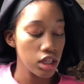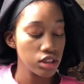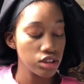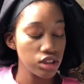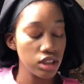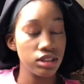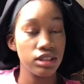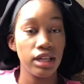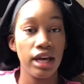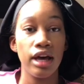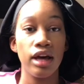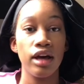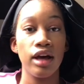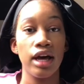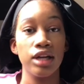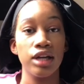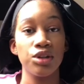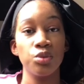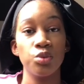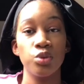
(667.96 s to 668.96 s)
Just
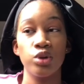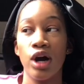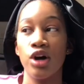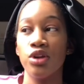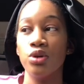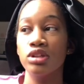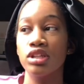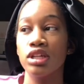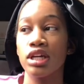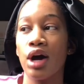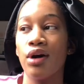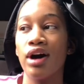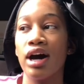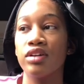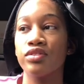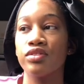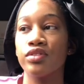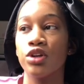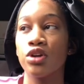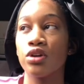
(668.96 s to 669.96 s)
that I don't. I don't think I'll
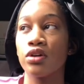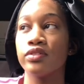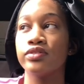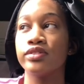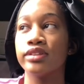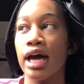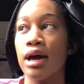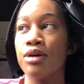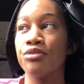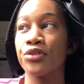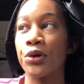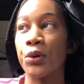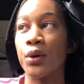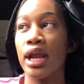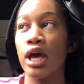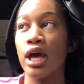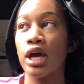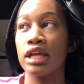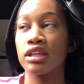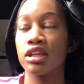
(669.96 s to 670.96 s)
have enough time for
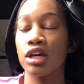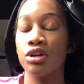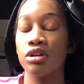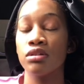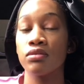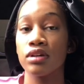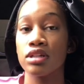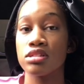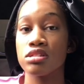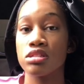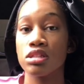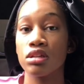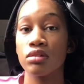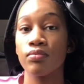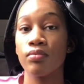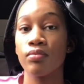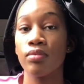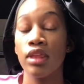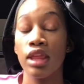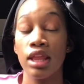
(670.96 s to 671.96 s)
when I enter
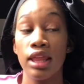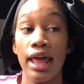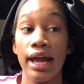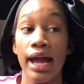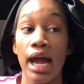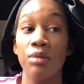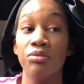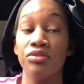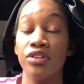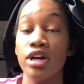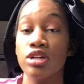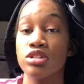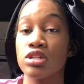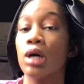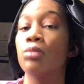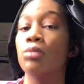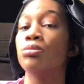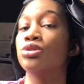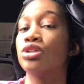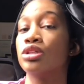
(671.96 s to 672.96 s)
university like I'm very sure
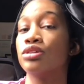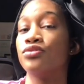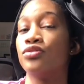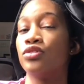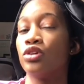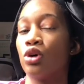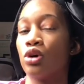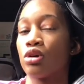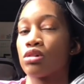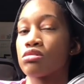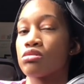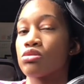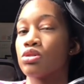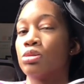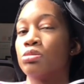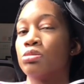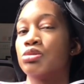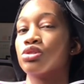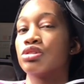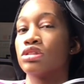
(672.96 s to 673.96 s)
I'll be doing vlogs
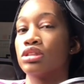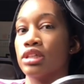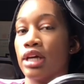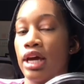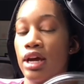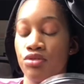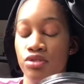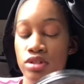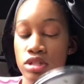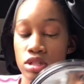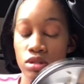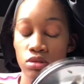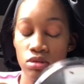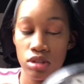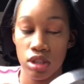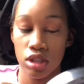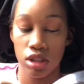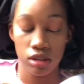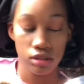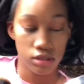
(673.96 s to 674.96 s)
almost every single
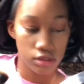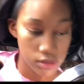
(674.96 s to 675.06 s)
day